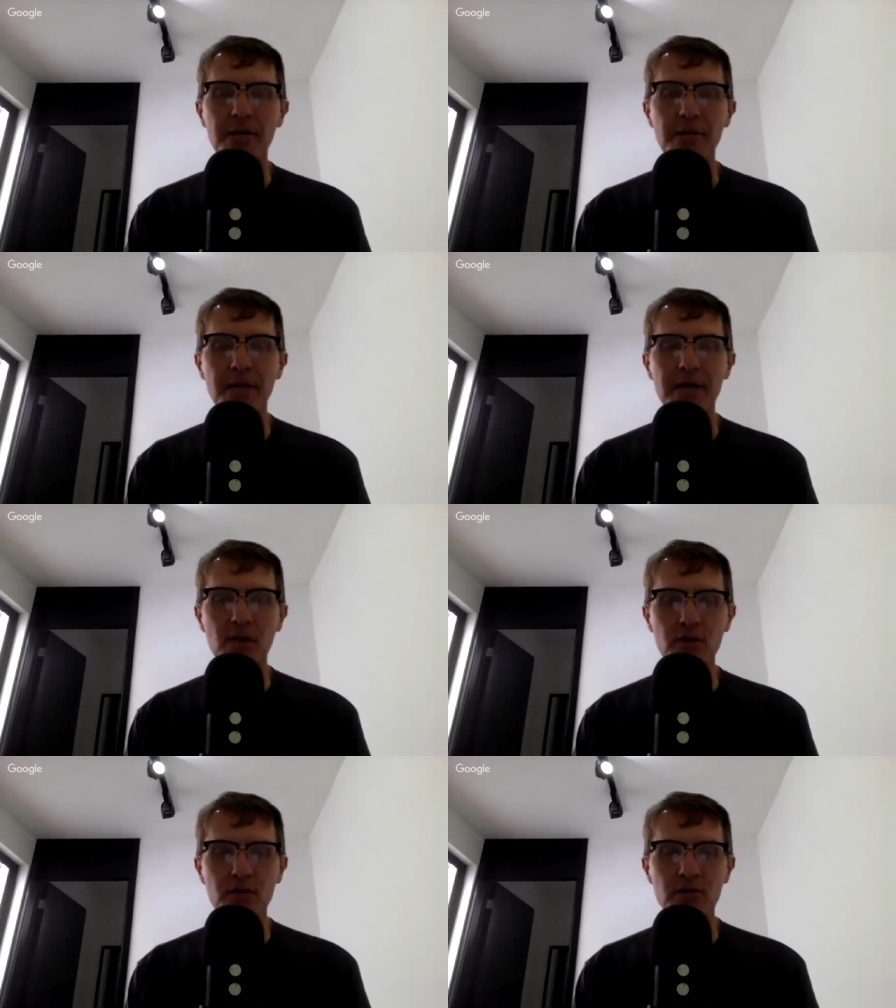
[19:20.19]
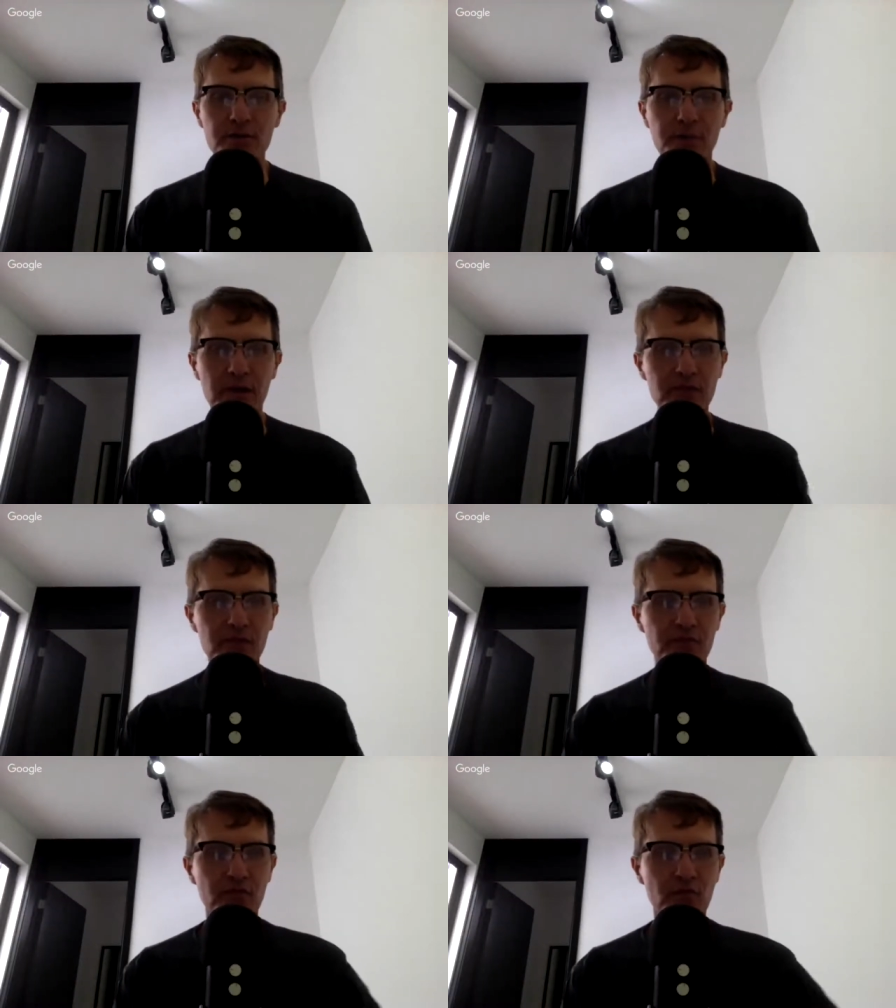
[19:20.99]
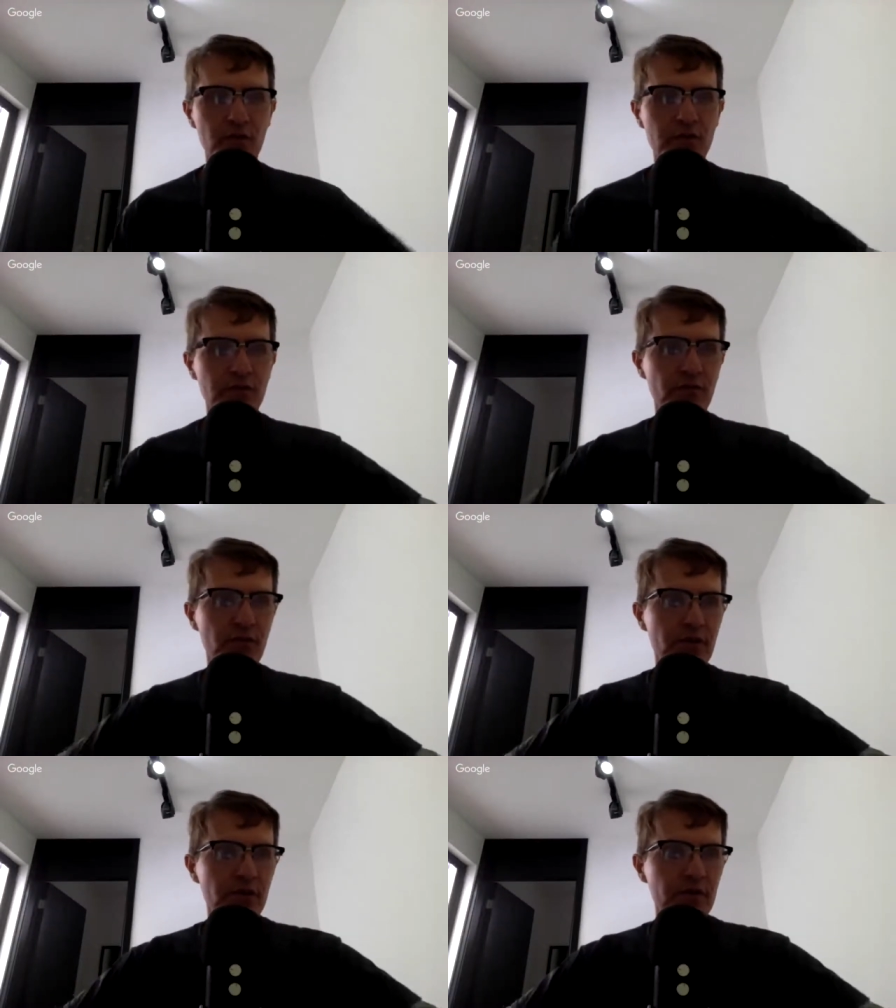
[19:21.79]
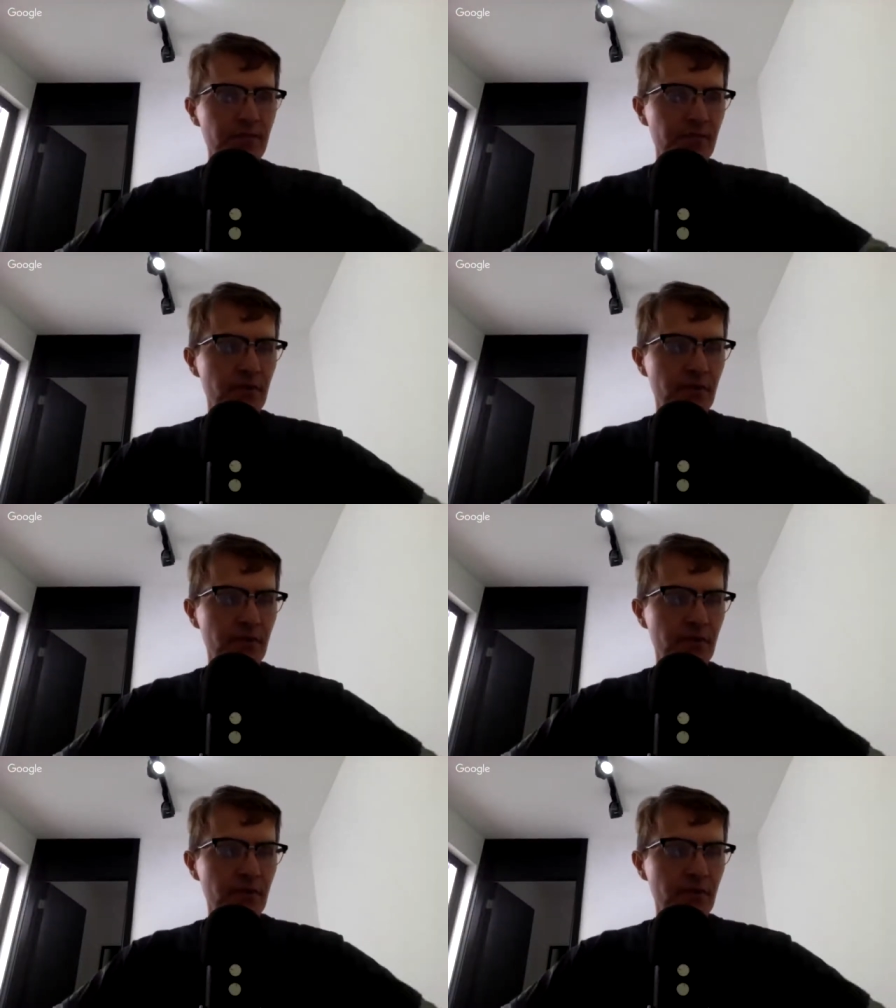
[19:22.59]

I'm I know you're responsible for for the